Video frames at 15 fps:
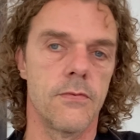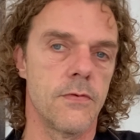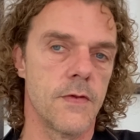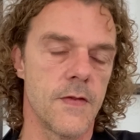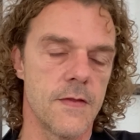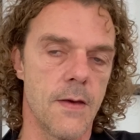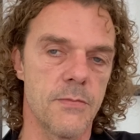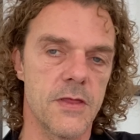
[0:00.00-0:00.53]

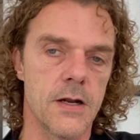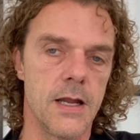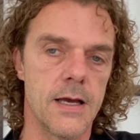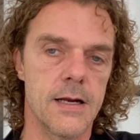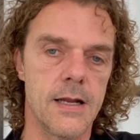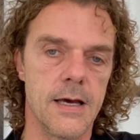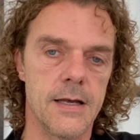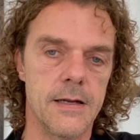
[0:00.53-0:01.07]
Something
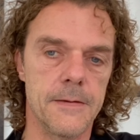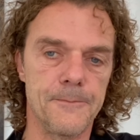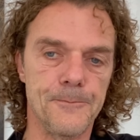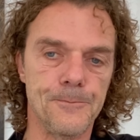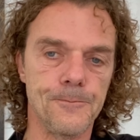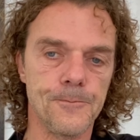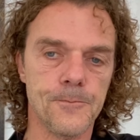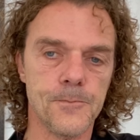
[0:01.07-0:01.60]
like that.
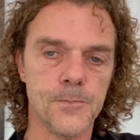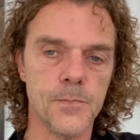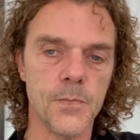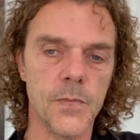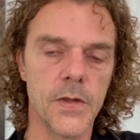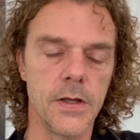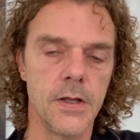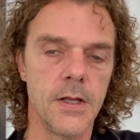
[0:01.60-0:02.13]

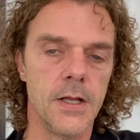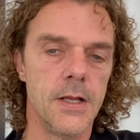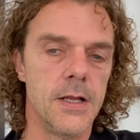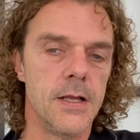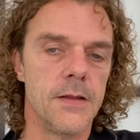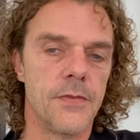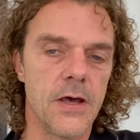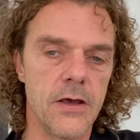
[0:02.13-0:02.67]

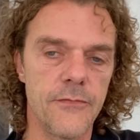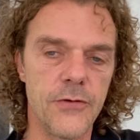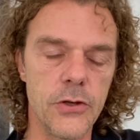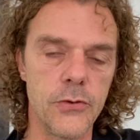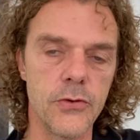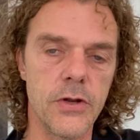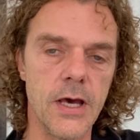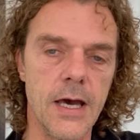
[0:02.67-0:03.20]
Now, if you
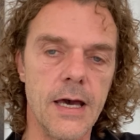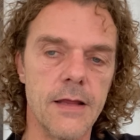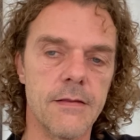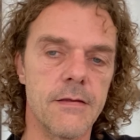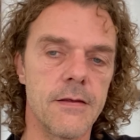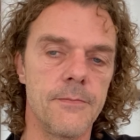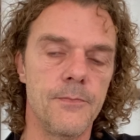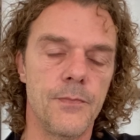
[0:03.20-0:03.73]
do
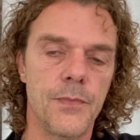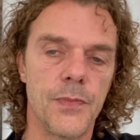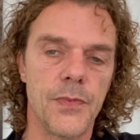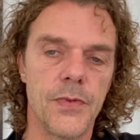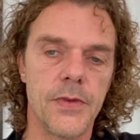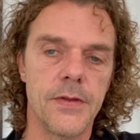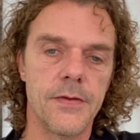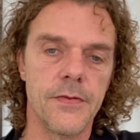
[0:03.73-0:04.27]
that,
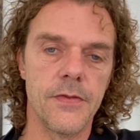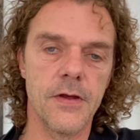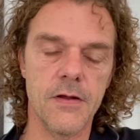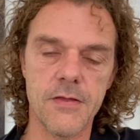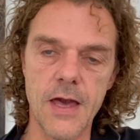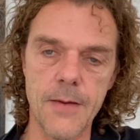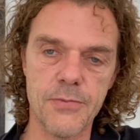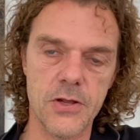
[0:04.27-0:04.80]

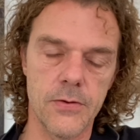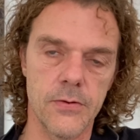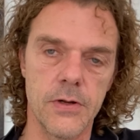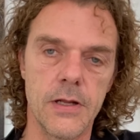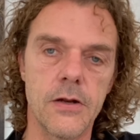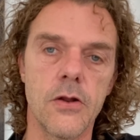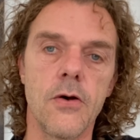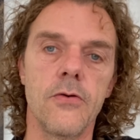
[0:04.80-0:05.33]
there's
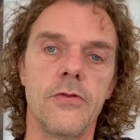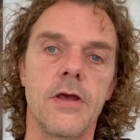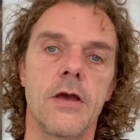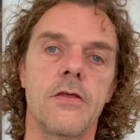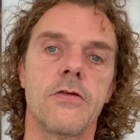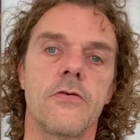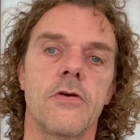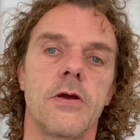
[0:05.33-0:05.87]
absolutely no
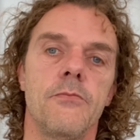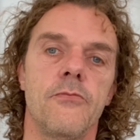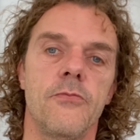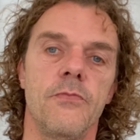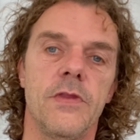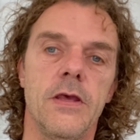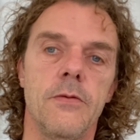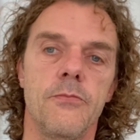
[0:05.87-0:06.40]
danger in
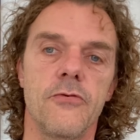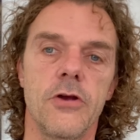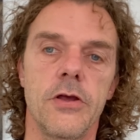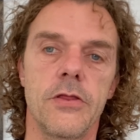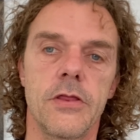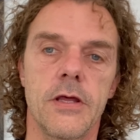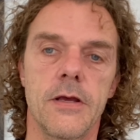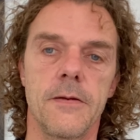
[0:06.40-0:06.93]
deep
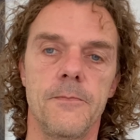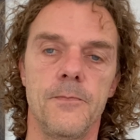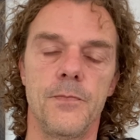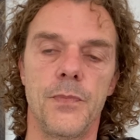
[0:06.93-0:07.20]
breathing.